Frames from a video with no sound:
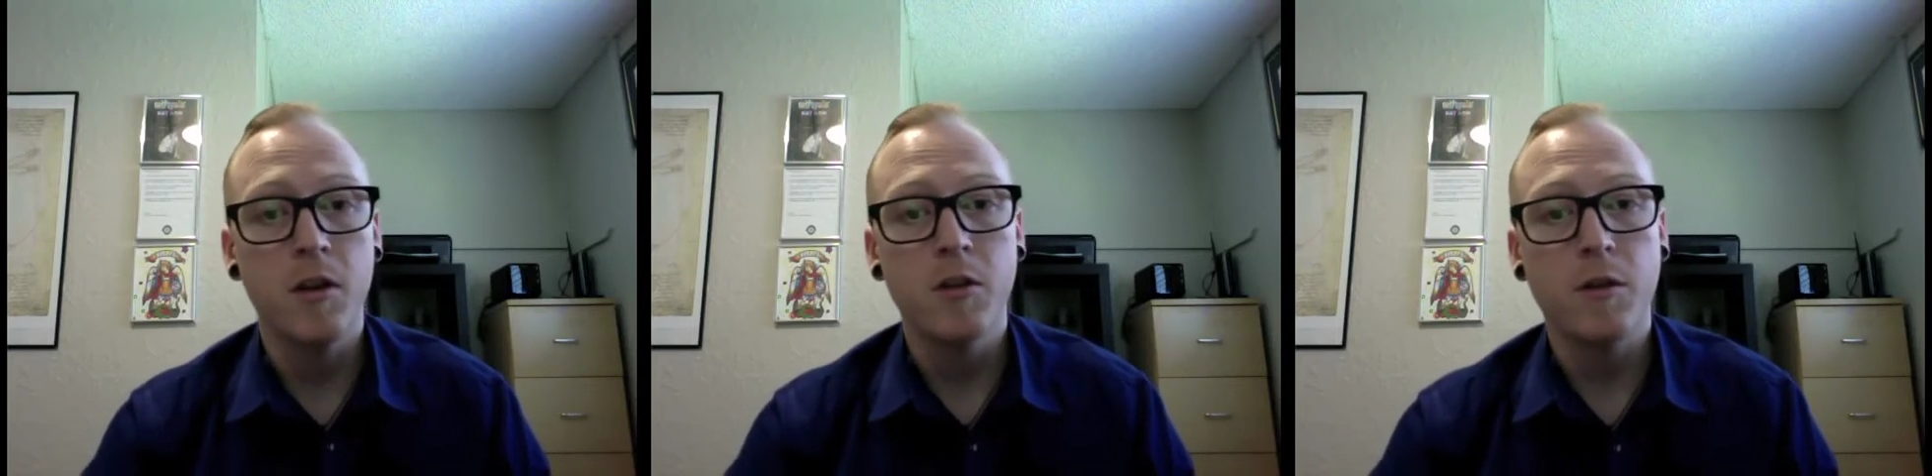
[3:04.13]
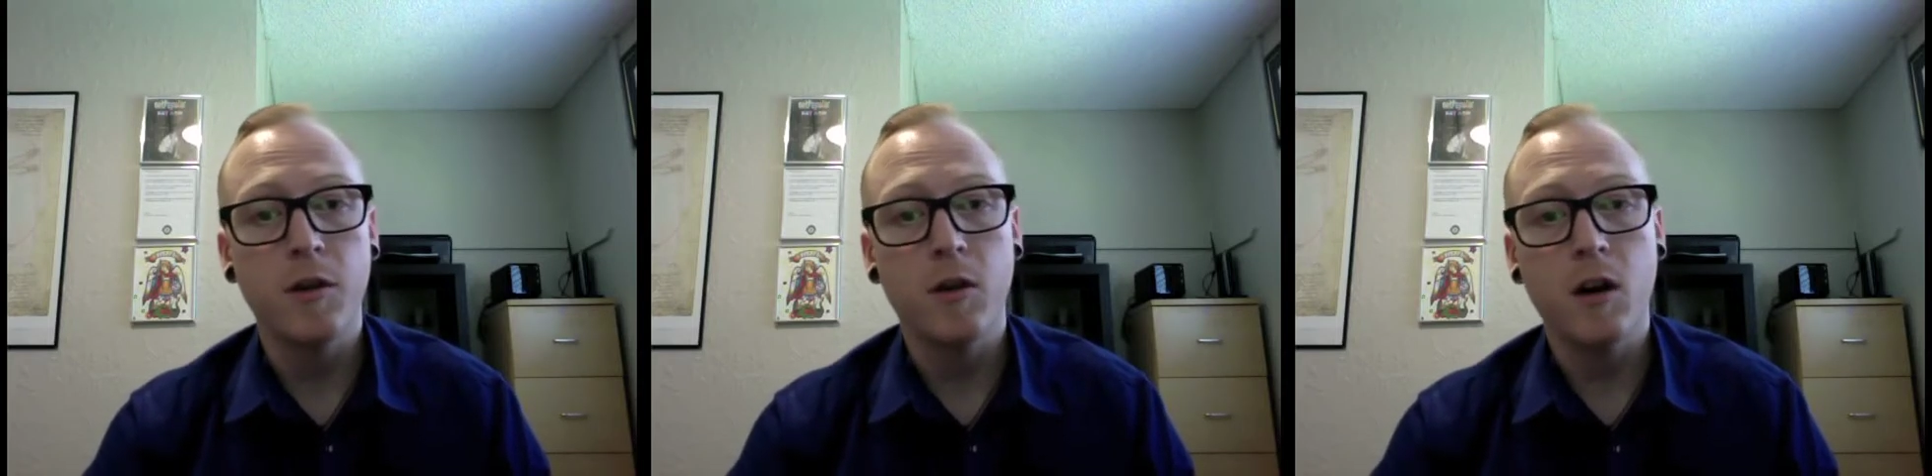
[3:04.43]
So
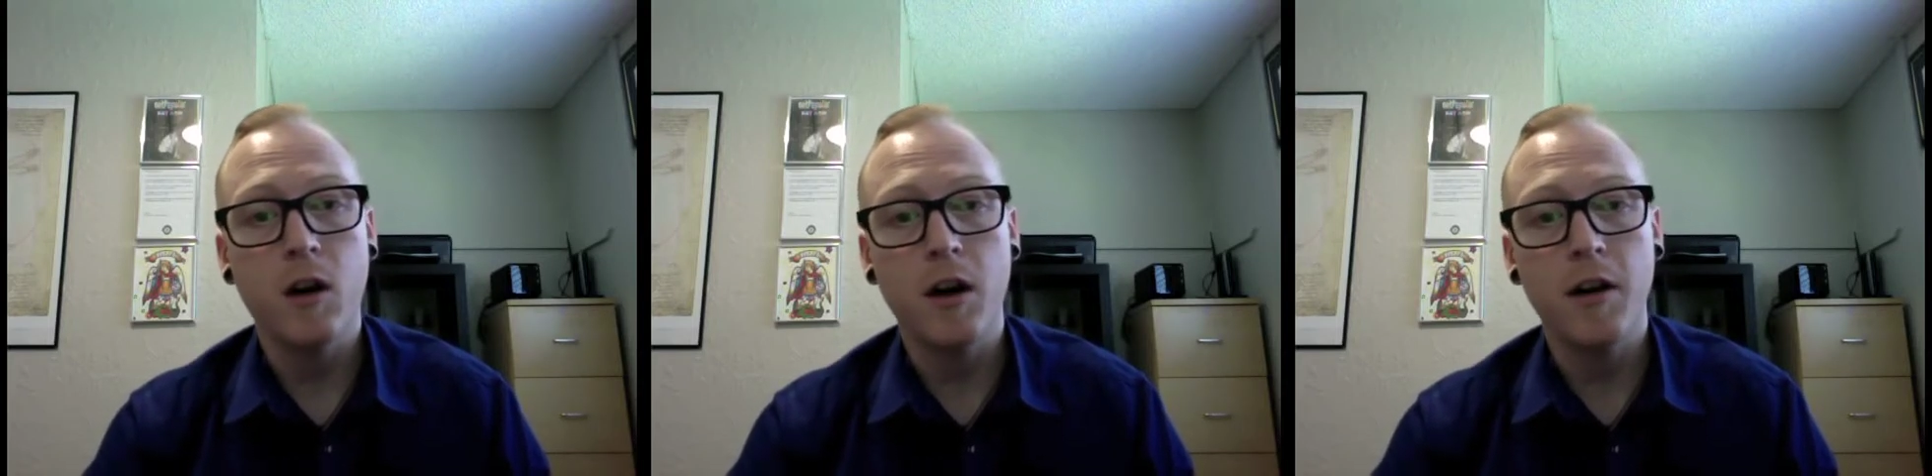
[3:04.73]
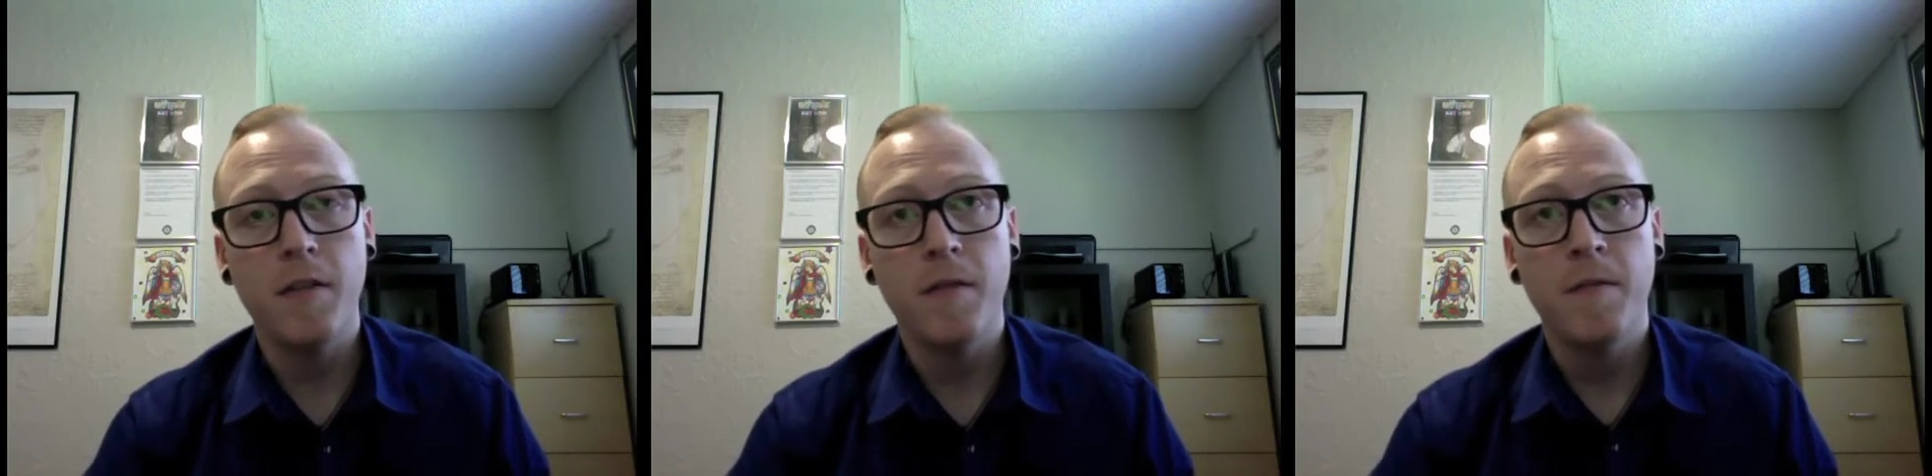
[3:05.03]
if you're
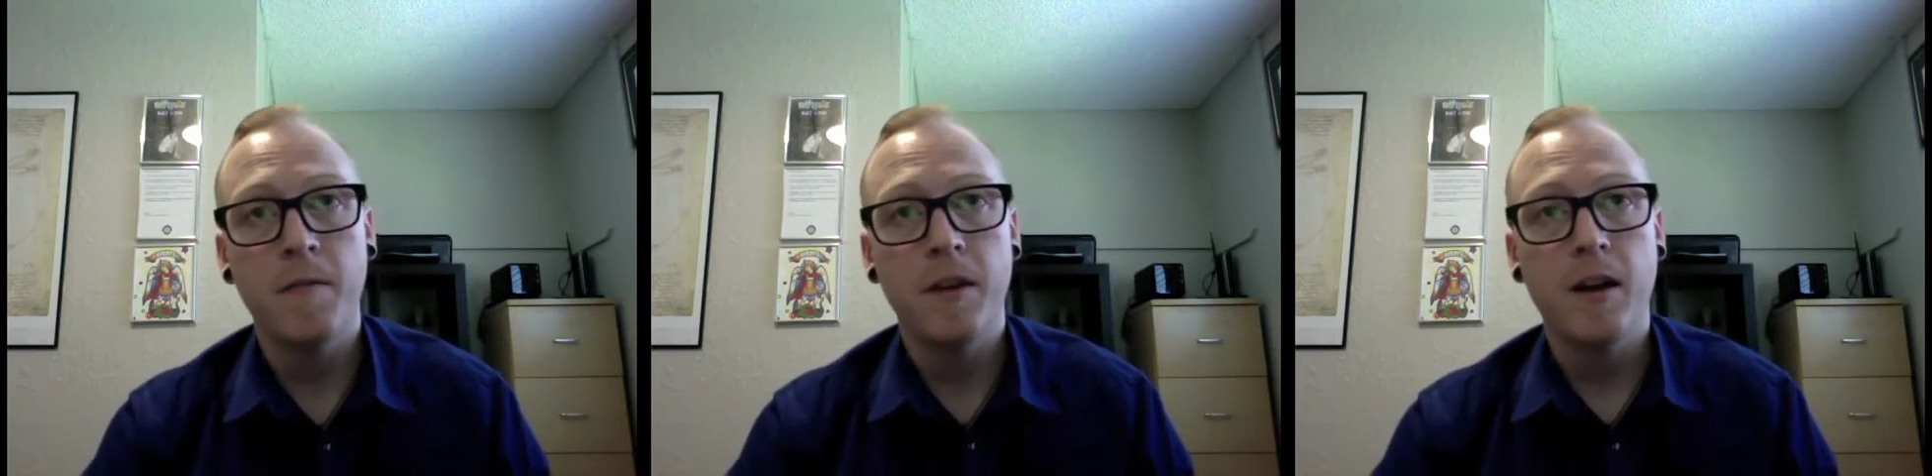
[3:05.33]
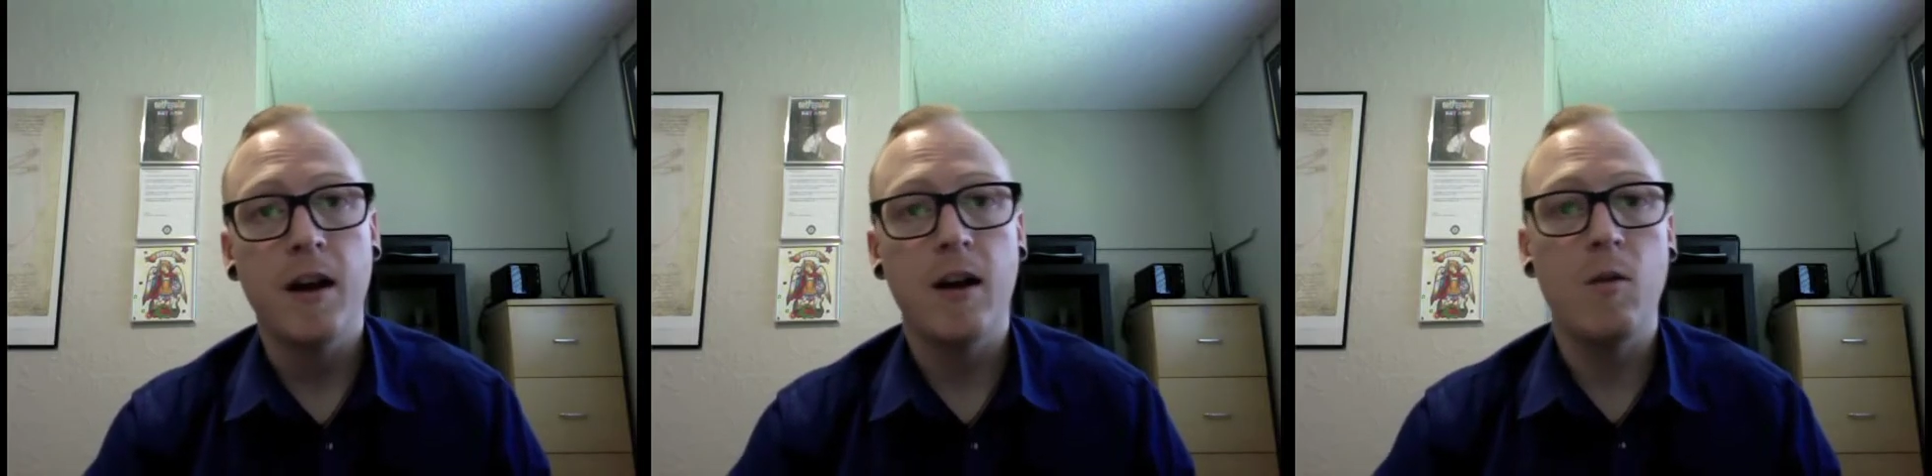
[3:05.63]
on
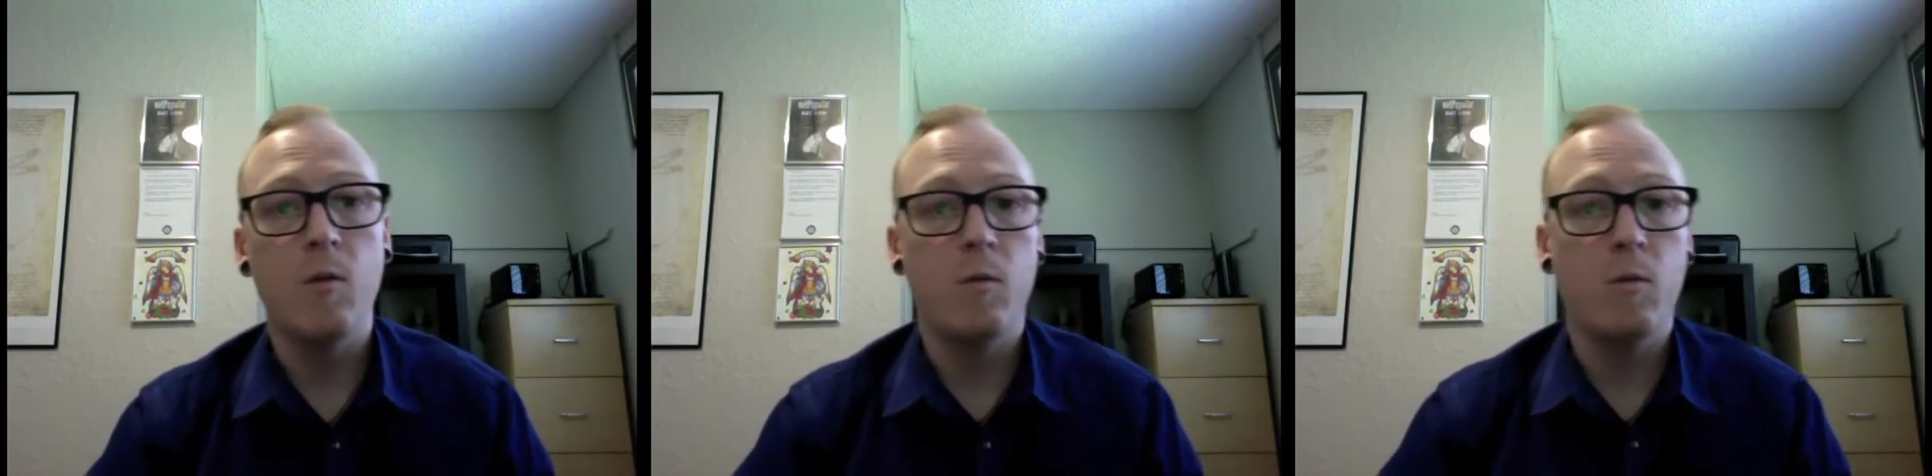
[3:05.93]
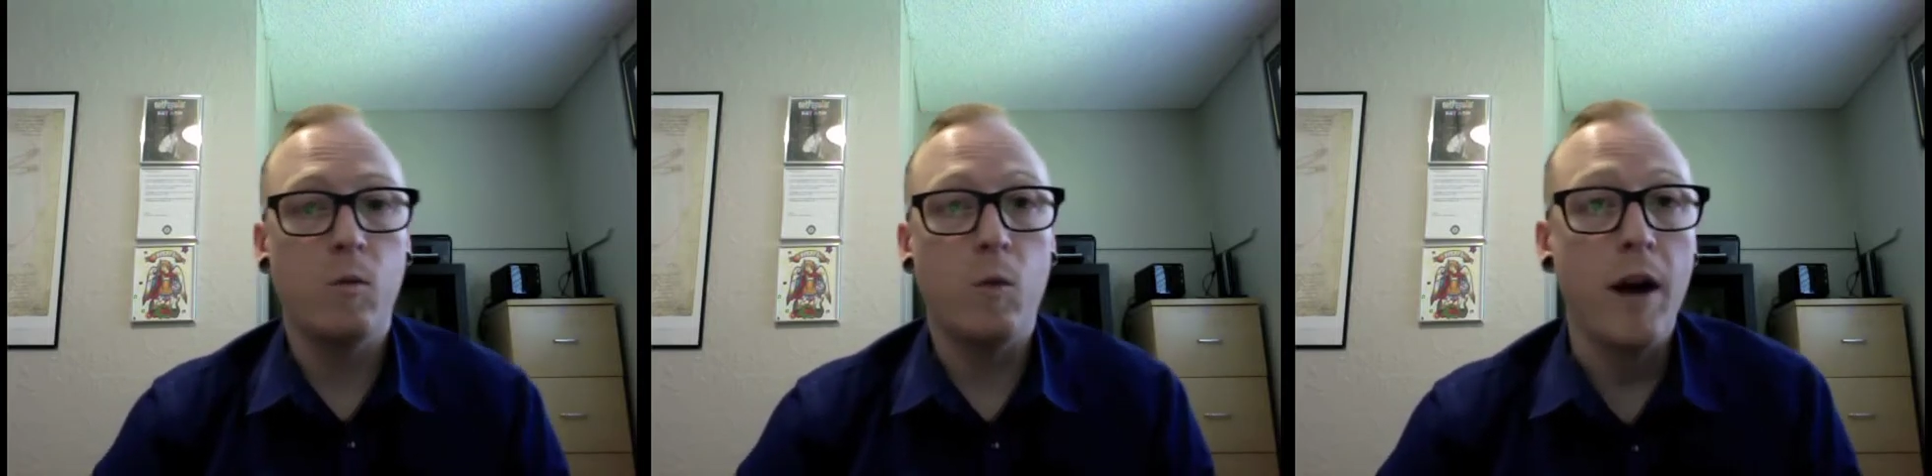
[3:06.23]

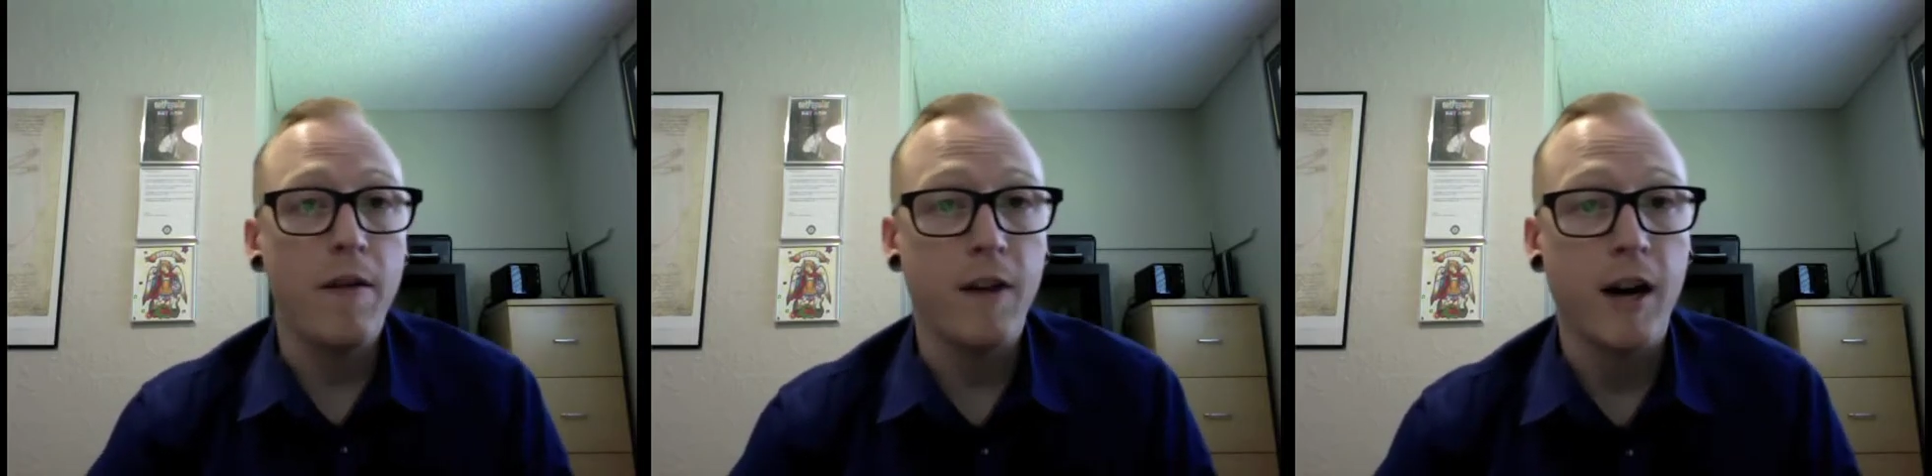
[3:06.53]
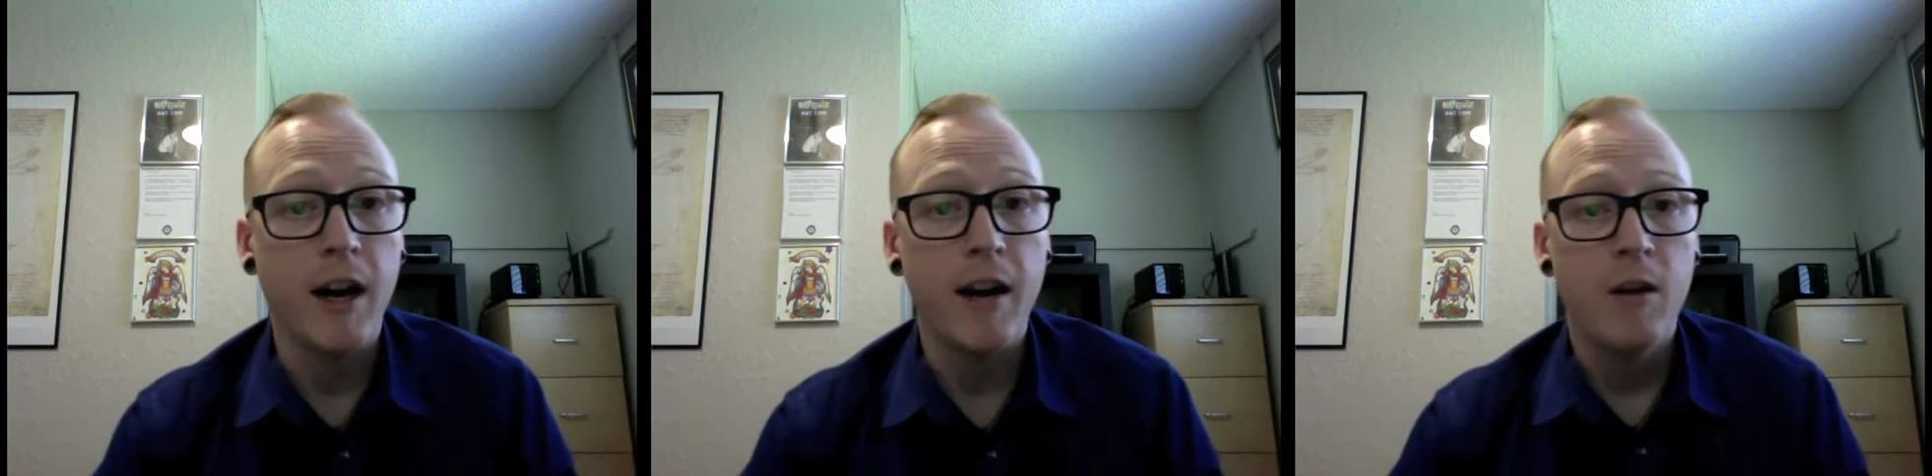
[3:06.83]

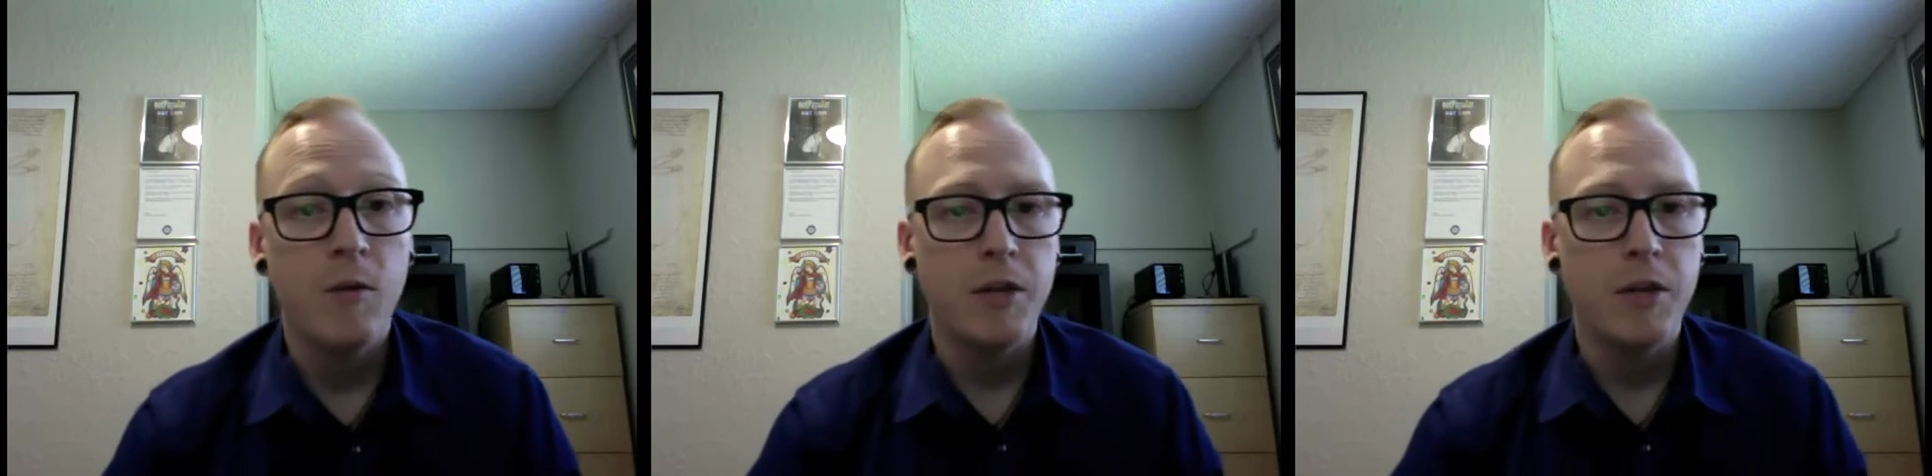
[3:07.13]
Wi-Fi,